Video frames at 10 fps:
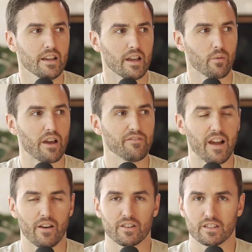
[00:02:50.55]
And what I've
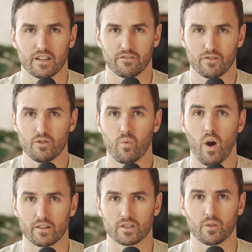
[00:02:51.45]
found is that if you
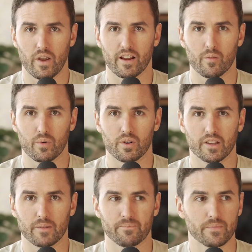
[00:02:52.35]
want to wake up
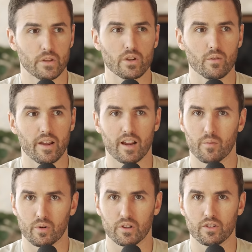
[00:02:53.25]
early, you can wake
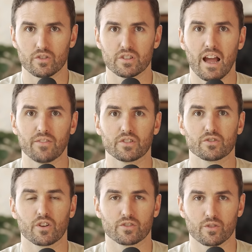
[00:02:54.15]
up early. You just have to
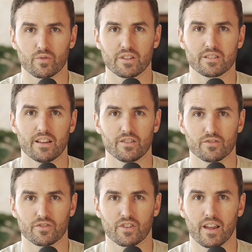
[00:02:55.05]
start to reset your
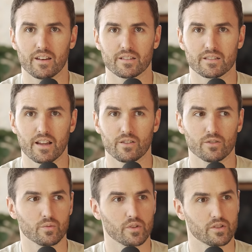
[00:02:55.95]
circadian
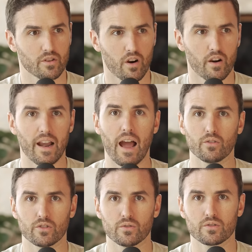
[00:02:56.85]
cycles, which are now
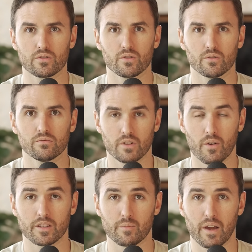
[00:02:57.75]
used to
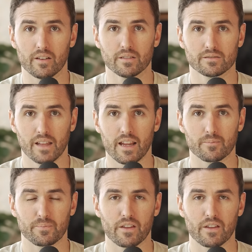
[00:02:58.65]
going to bed late.